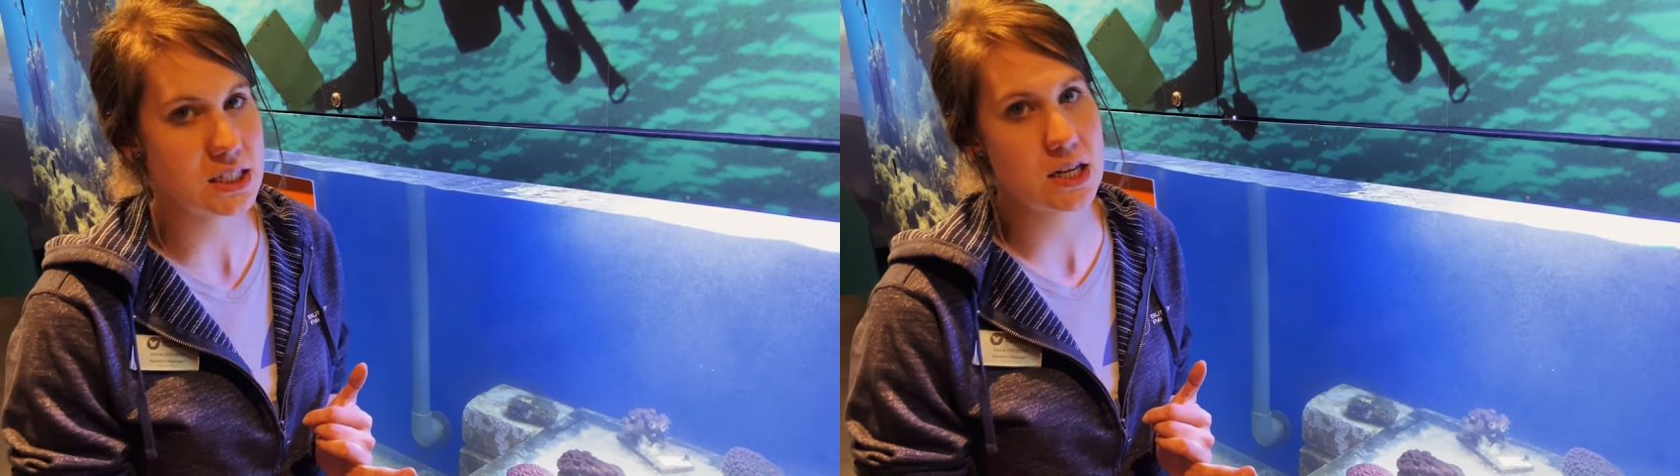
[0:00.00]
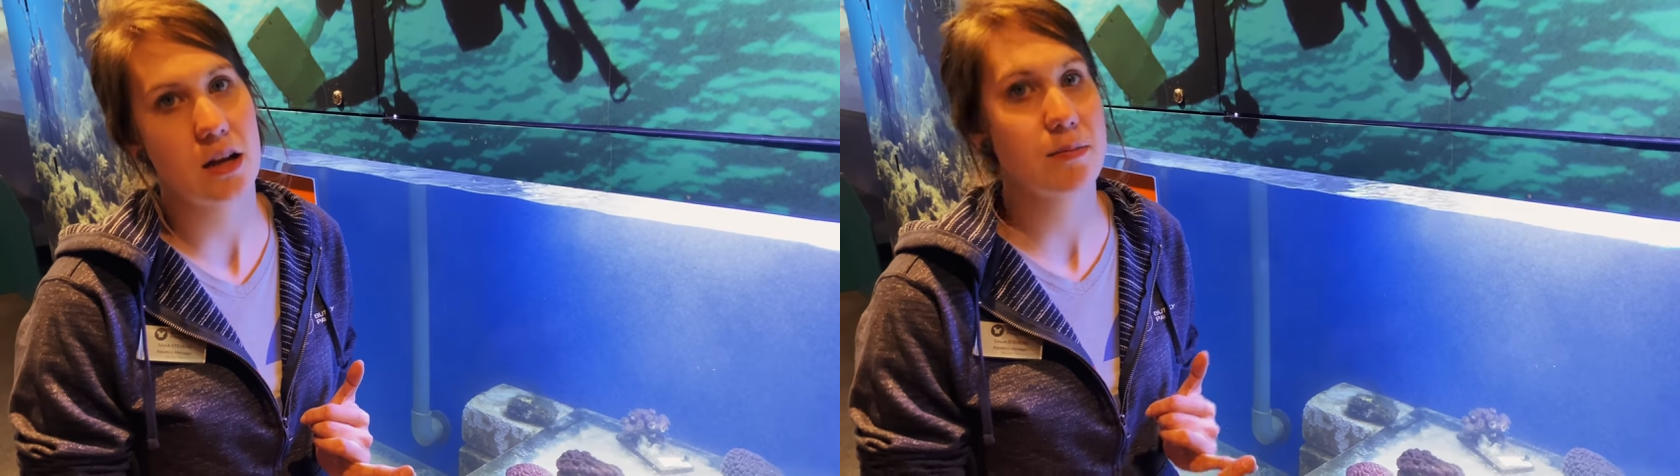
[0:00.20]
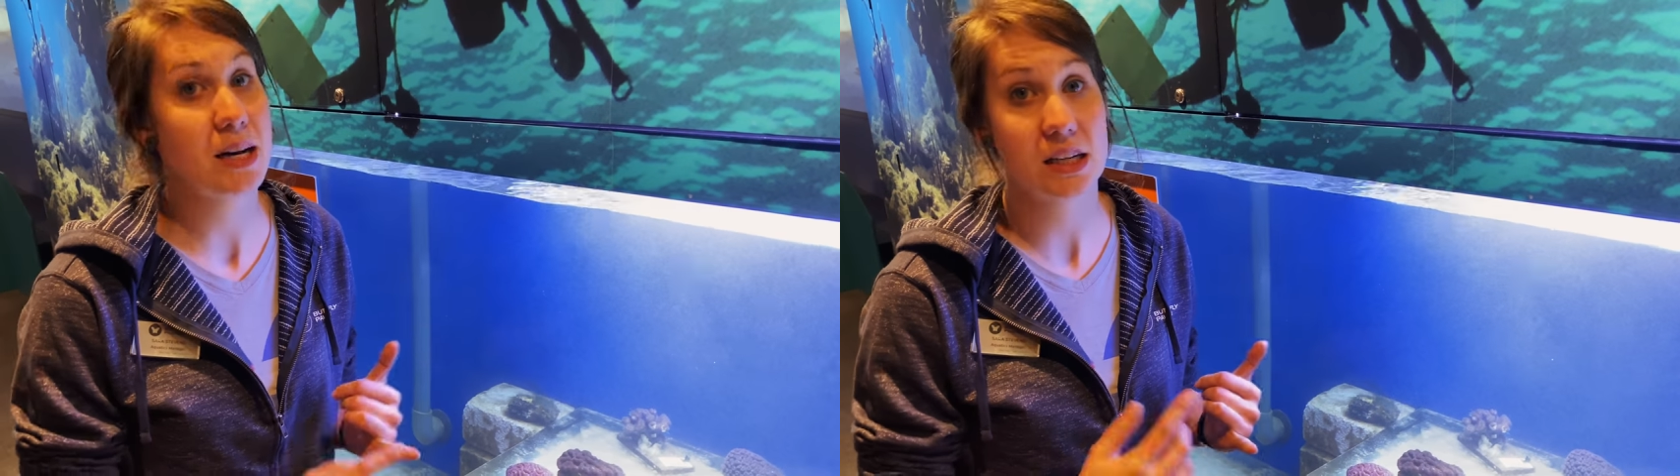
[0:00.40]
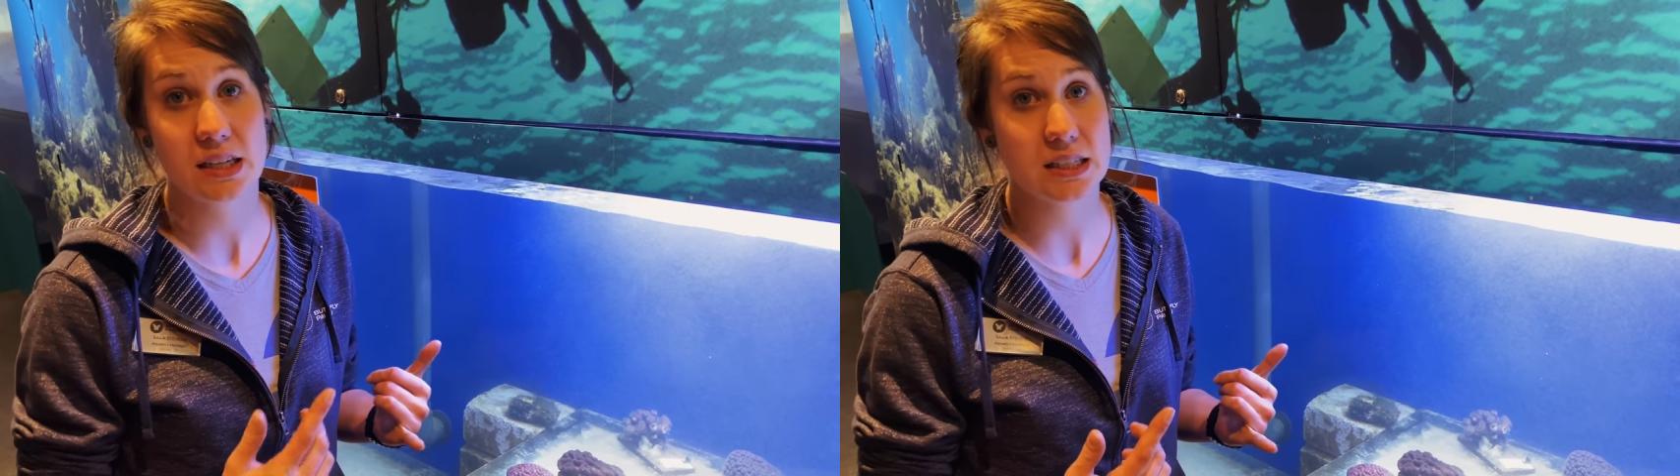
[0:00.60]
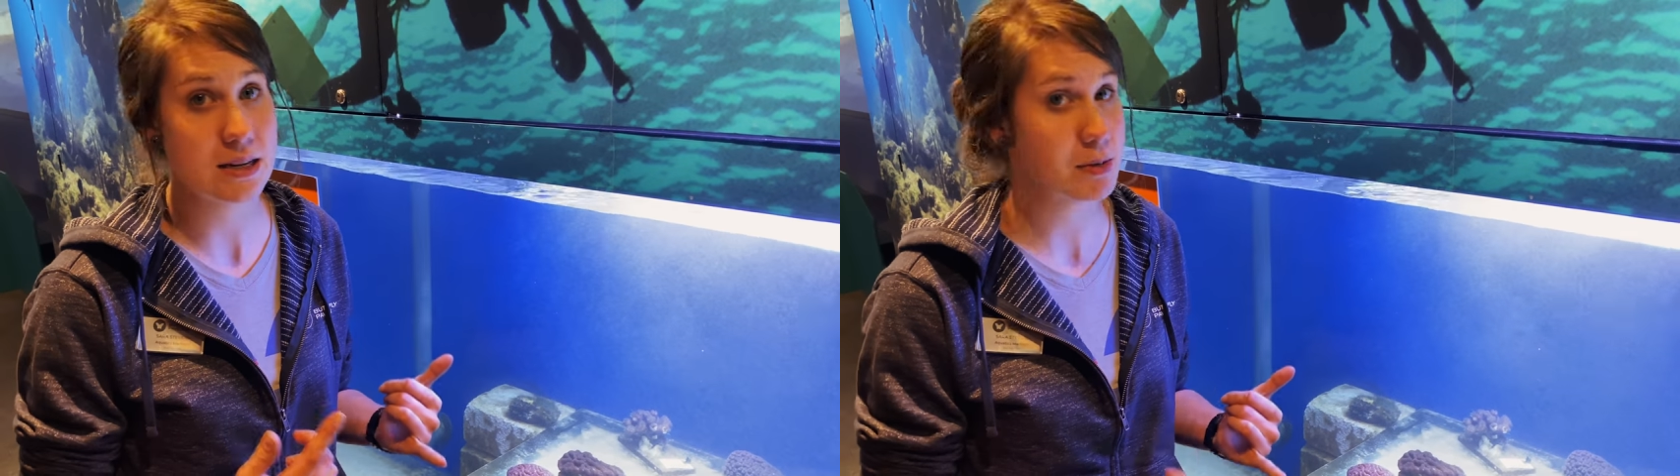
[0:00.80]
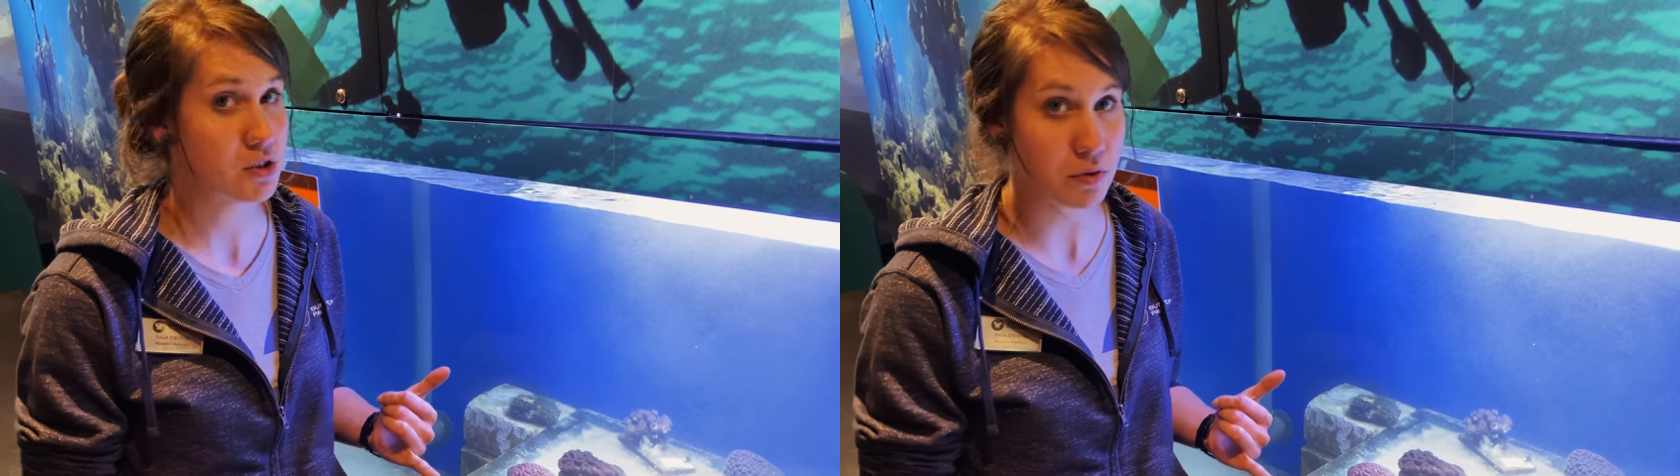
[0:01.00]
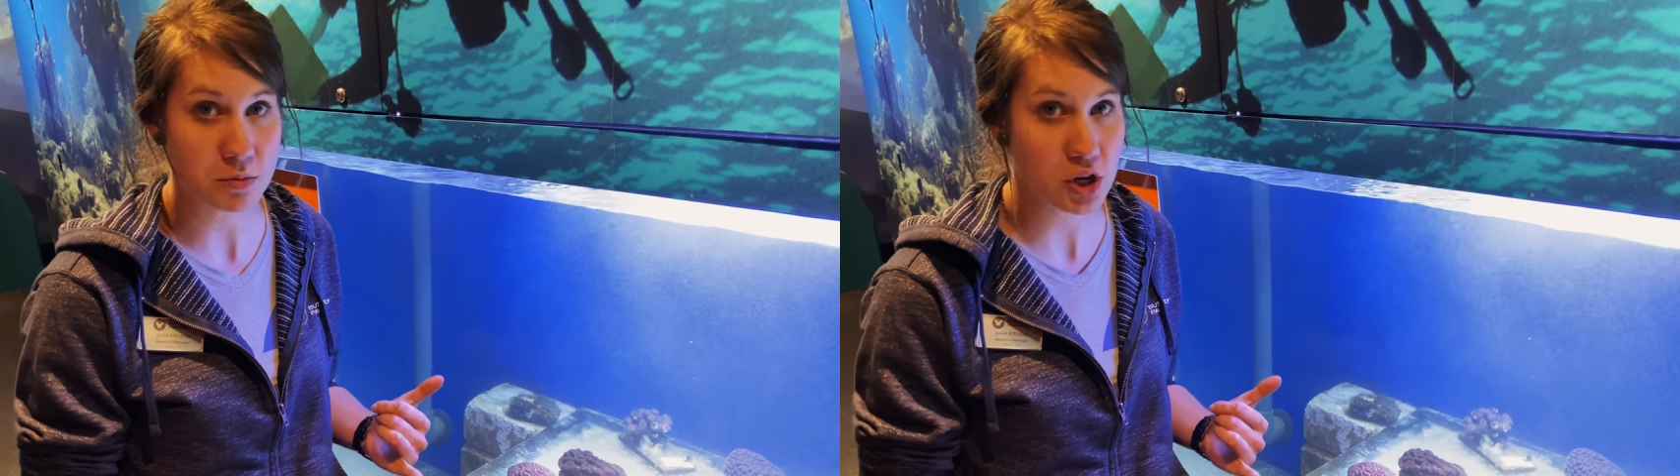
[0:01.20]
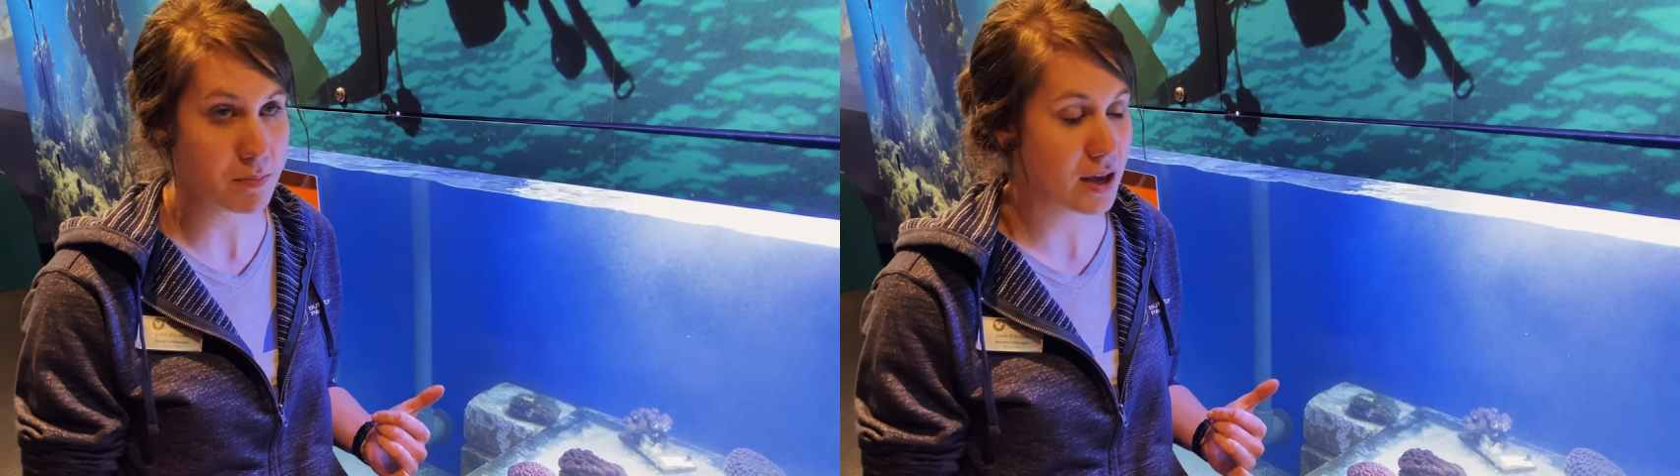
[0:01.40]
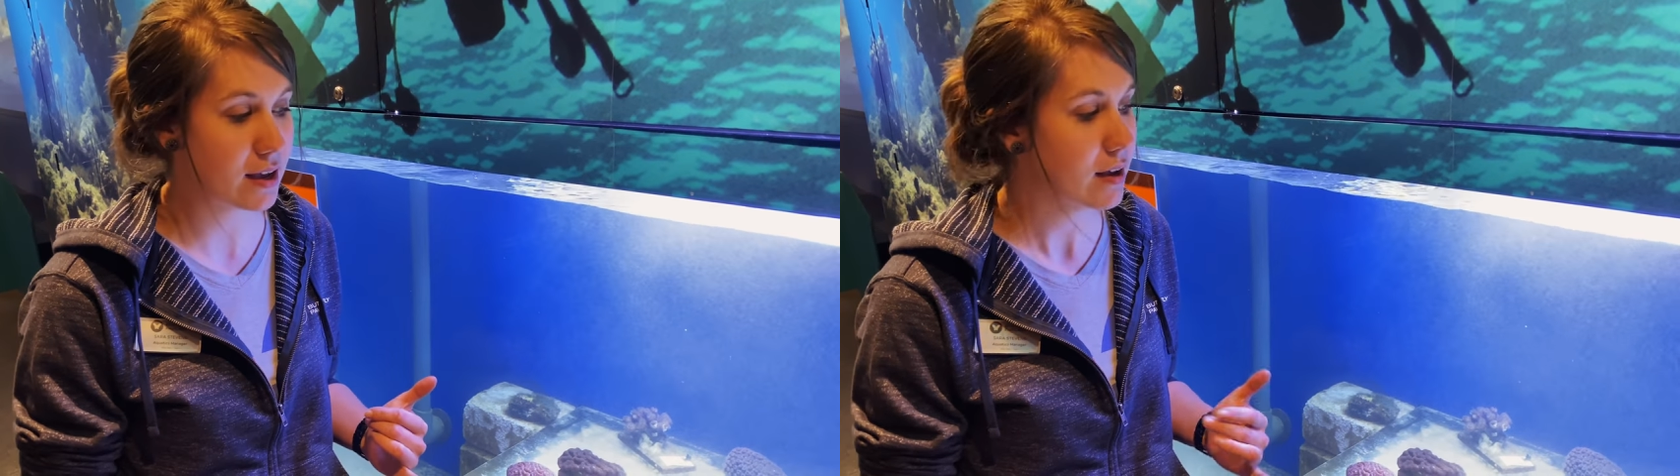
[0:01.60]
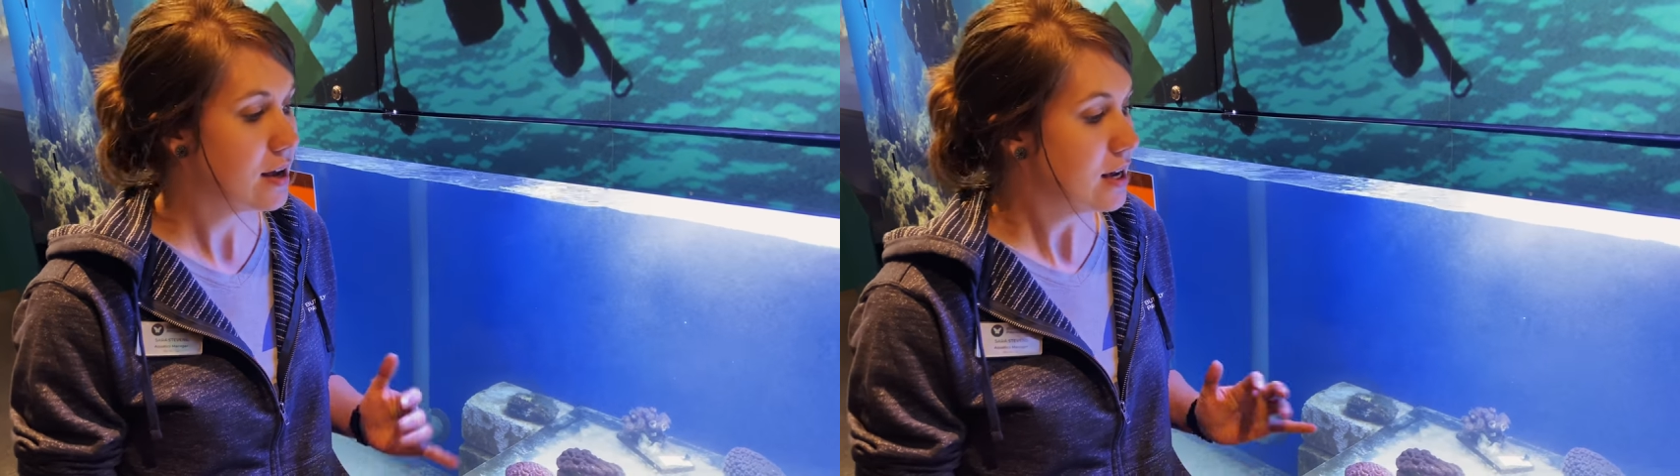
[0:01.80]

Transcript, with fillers: to document any damage from shipping